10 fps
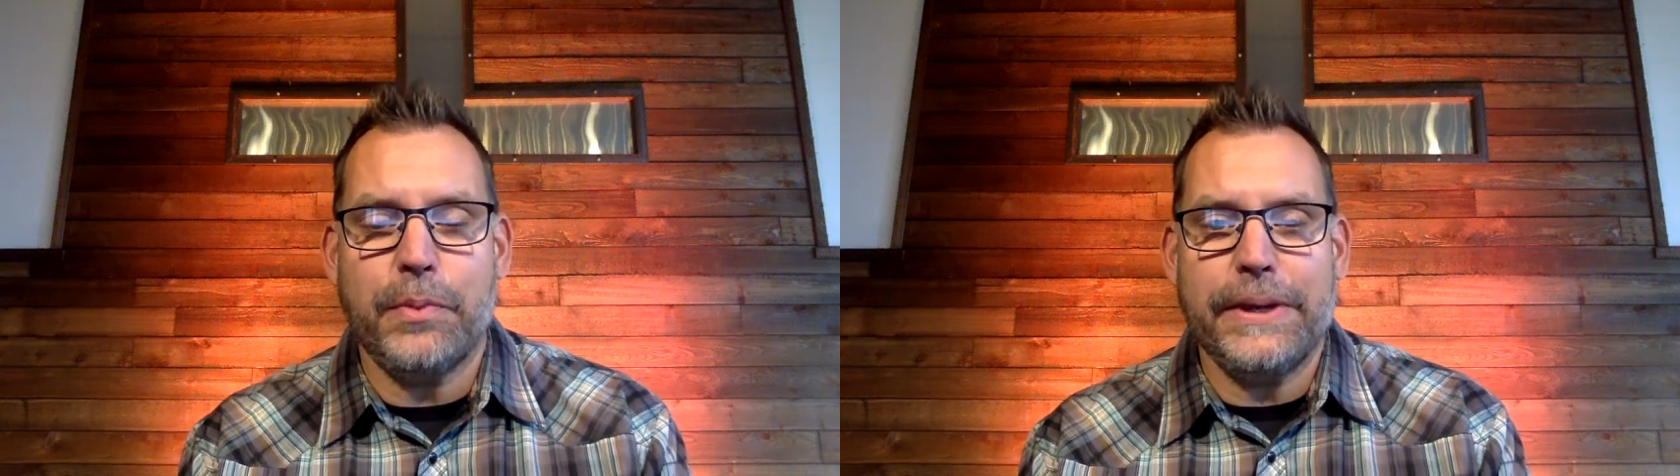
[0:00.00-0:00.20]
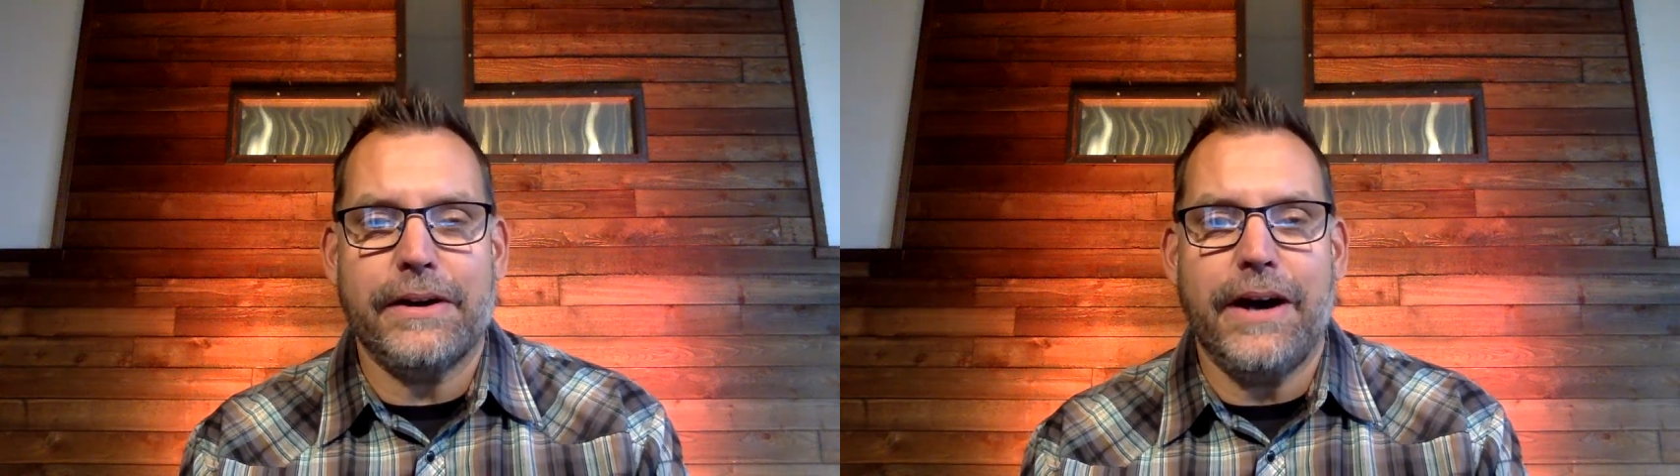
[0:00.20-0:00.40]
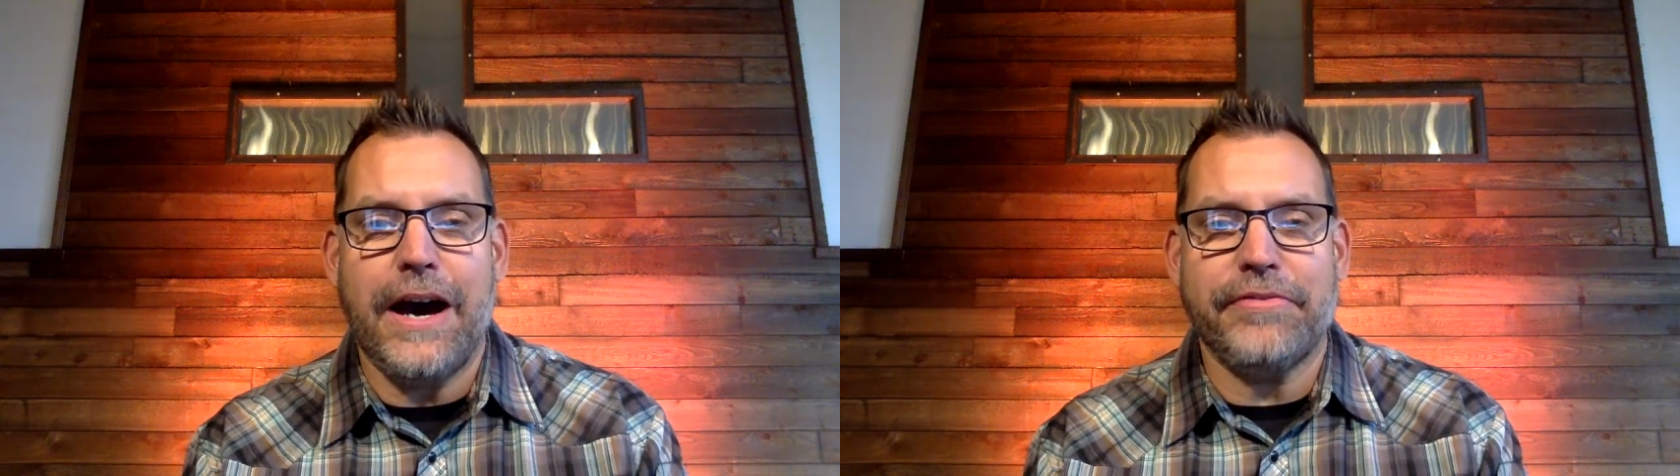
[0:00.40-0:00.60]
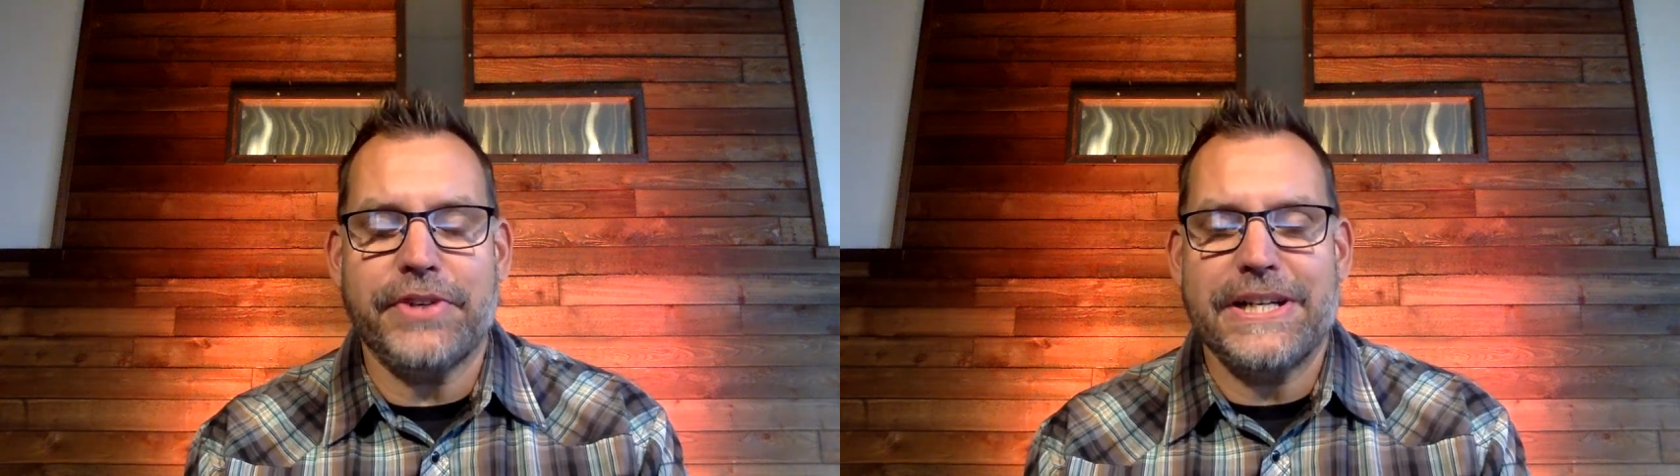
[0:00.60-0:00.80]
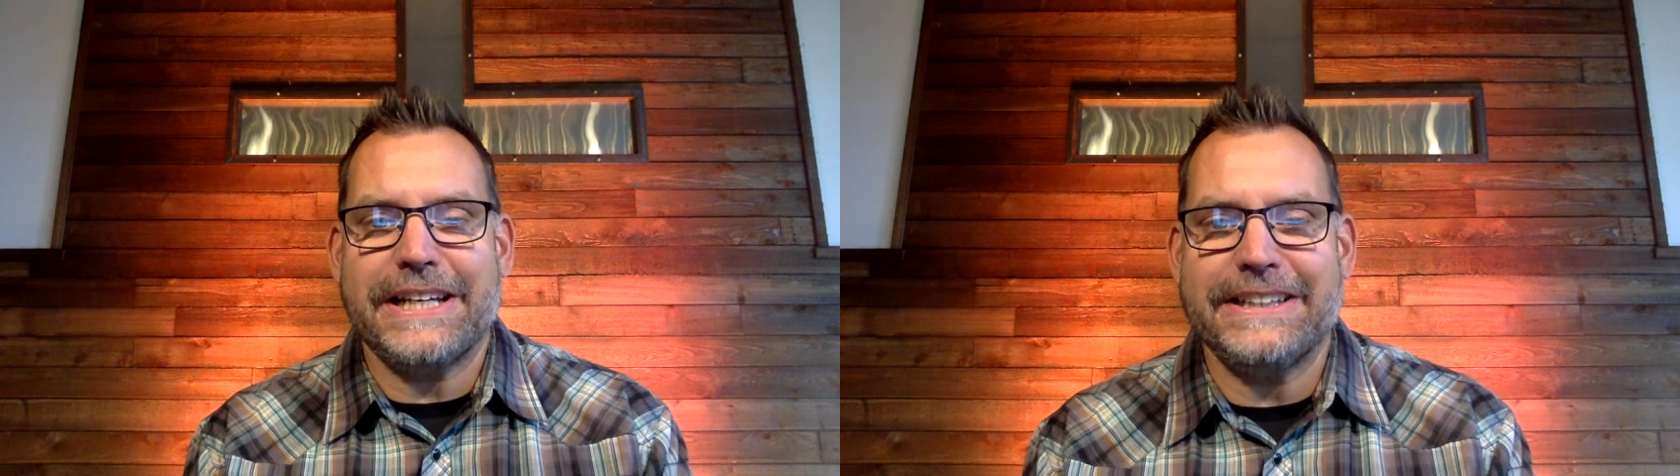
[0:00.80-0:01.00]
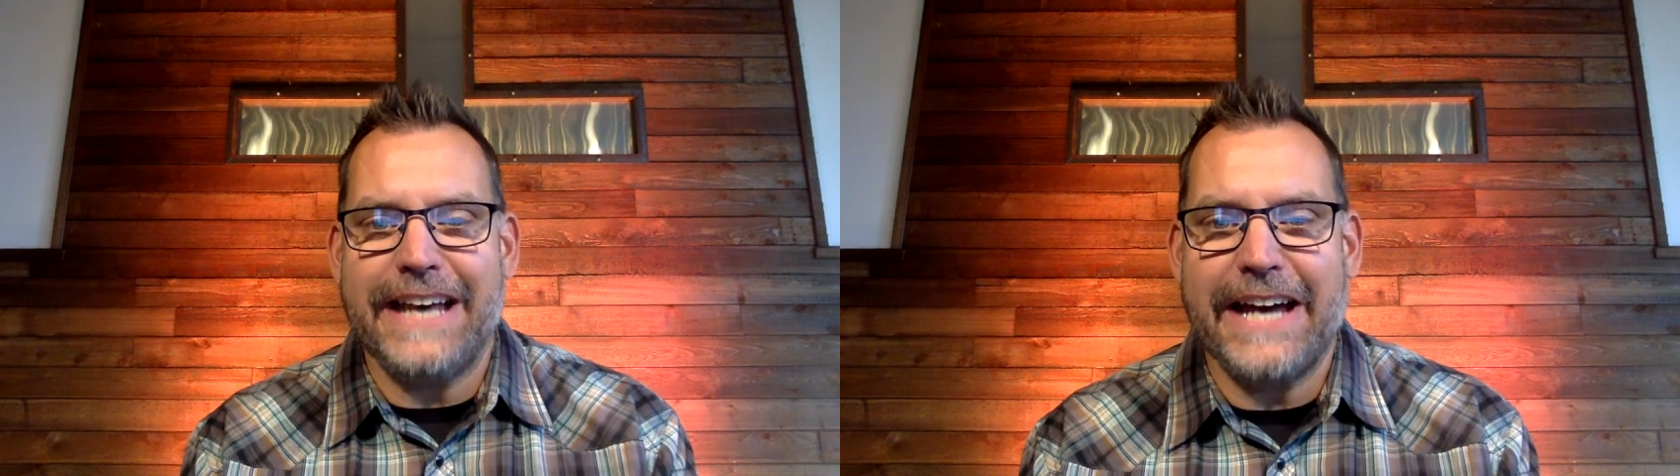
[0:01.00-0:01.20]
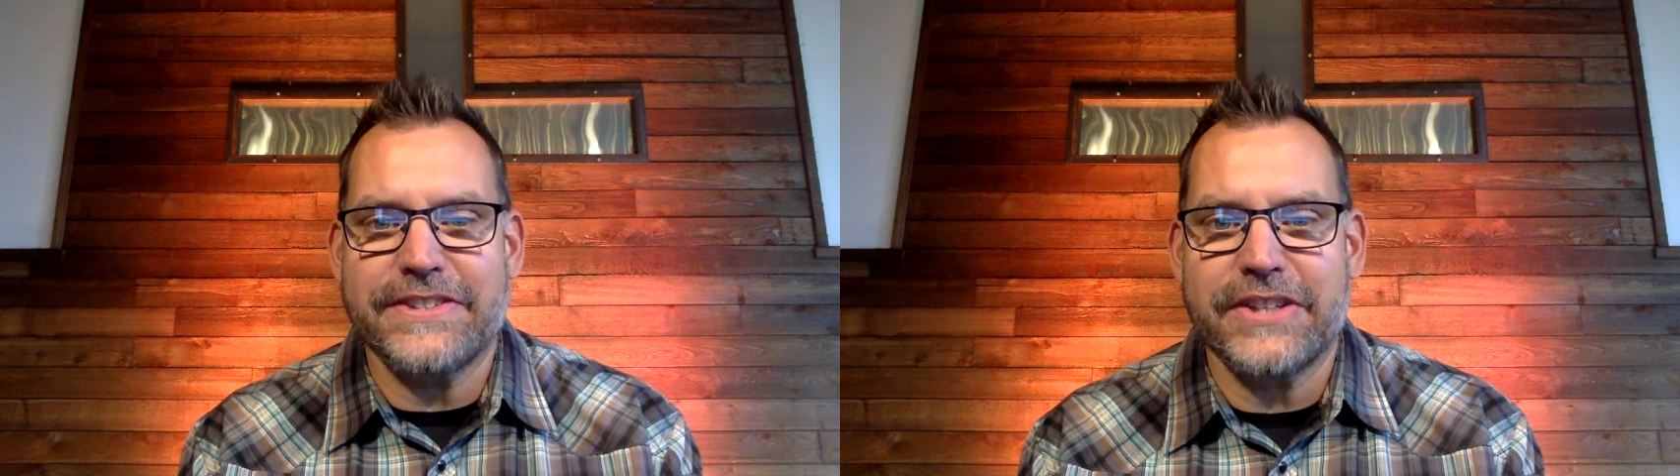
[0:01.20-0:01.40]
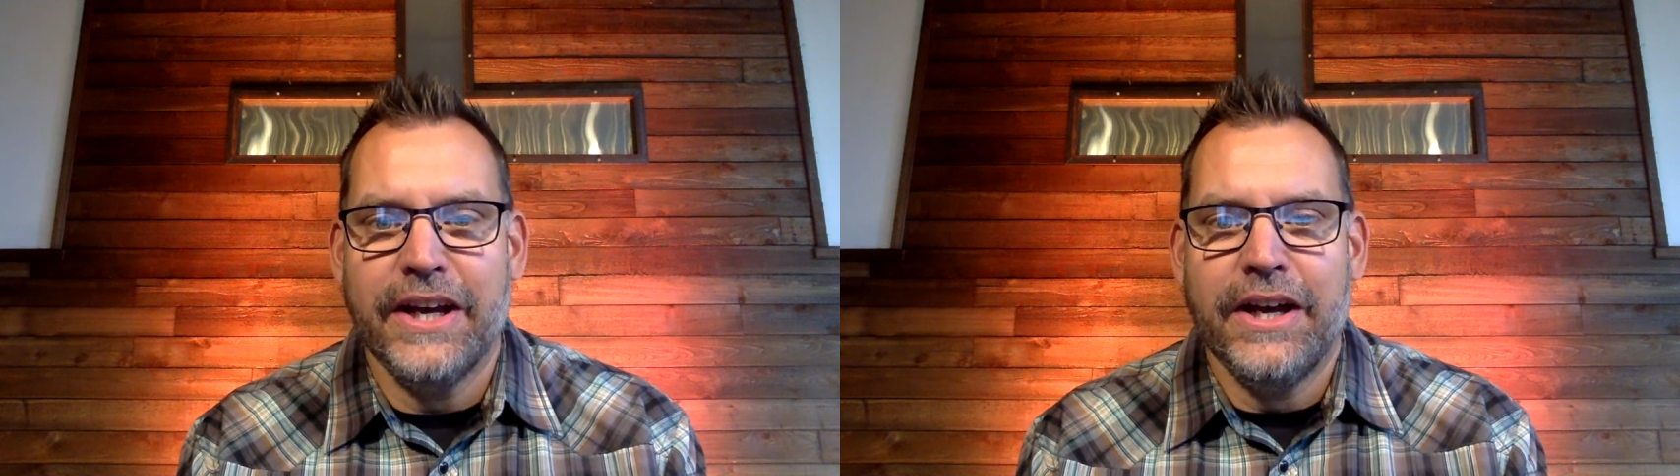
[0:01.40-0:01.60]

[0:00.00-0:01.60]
We are offering a class